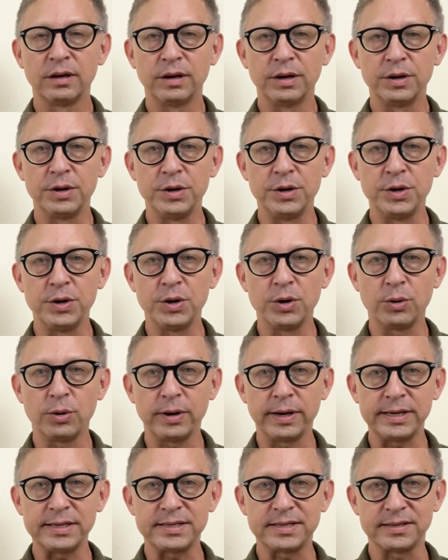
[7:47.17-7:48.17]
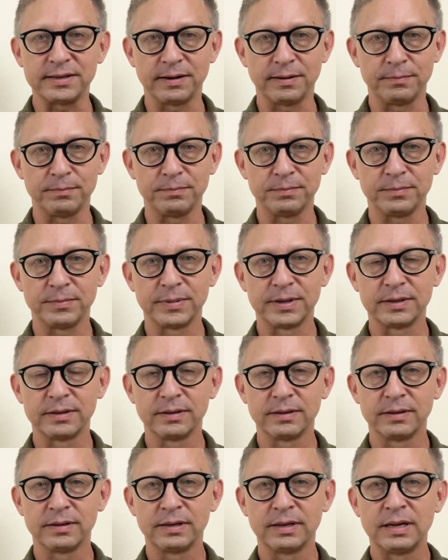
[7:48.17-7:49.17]
Noisome.
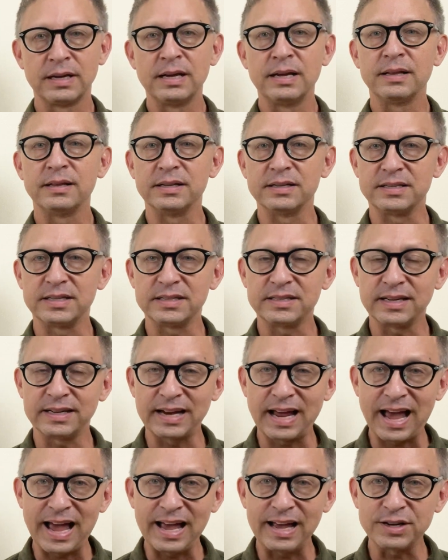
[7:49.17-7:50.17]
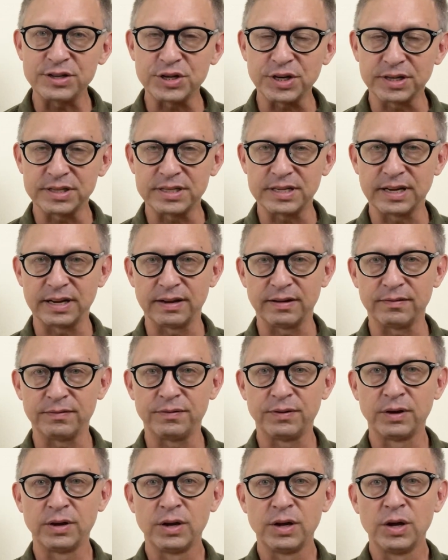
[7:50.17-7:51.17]
This is an
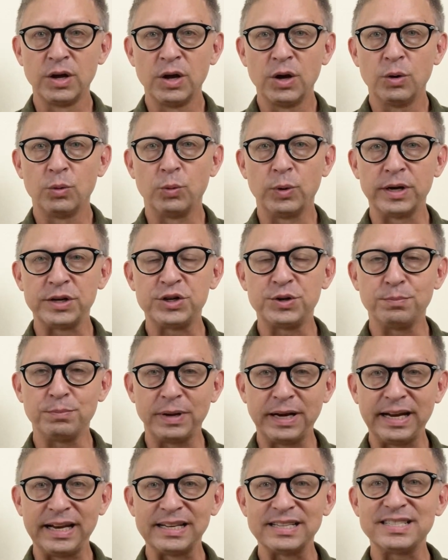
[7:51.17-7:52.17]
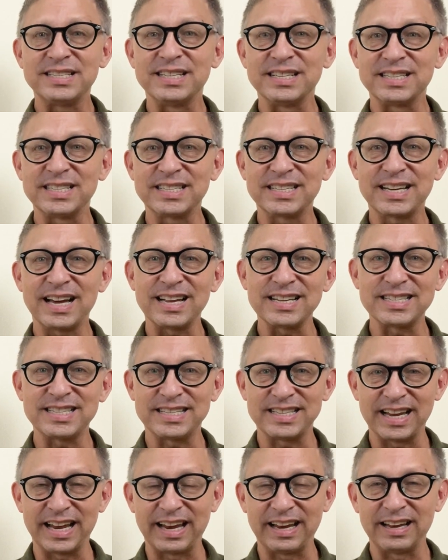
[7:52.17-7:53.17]
adjective which means
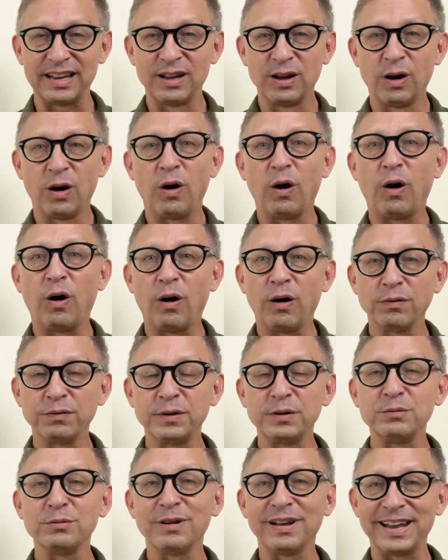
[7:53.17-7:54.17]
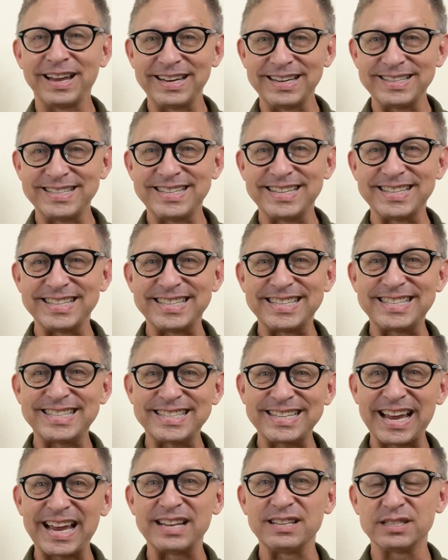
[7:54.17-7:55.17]
disgusting, often related to
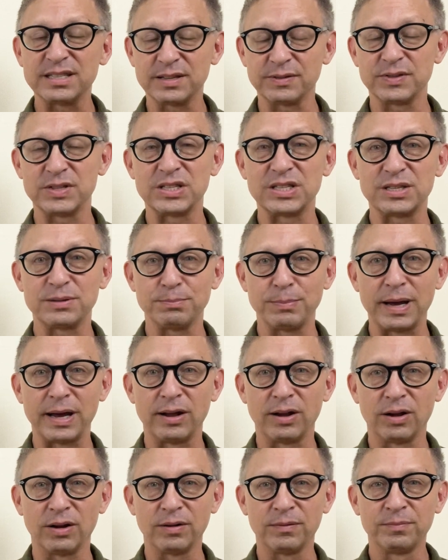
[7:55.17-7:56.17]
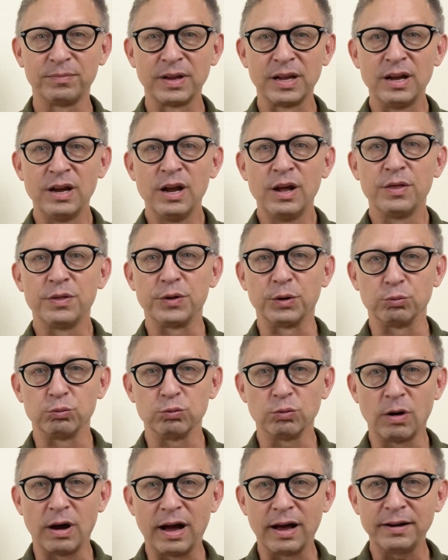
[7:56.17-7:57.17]
sense of smell. The
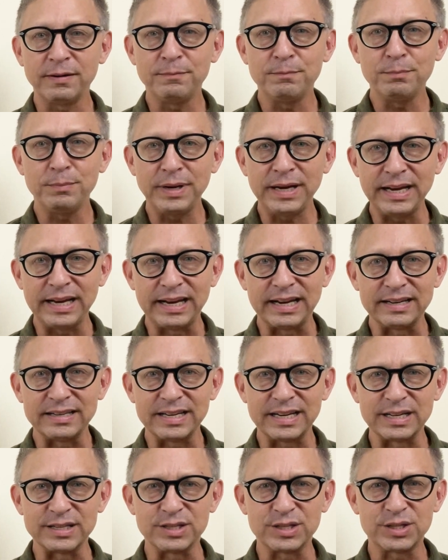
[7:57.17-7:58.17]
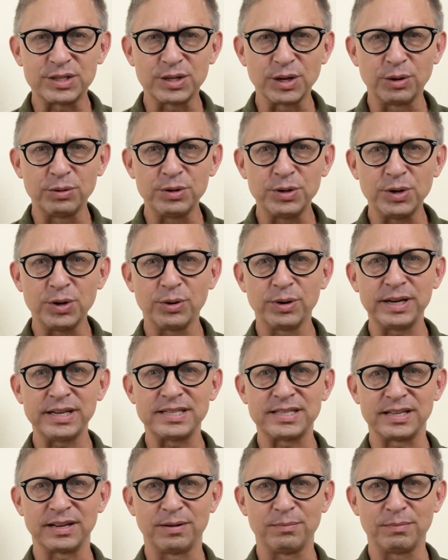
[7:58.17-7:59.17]
rotten meat is so
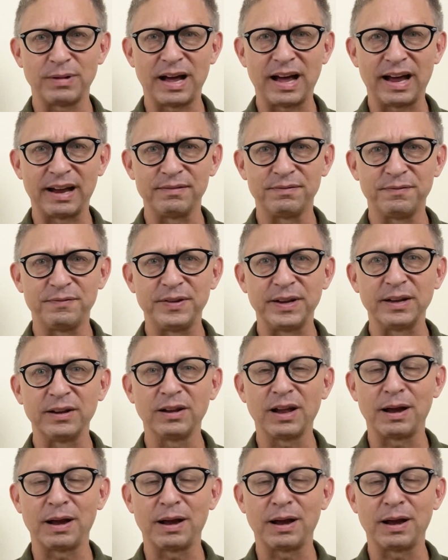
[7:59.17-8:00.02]
noisome, I feel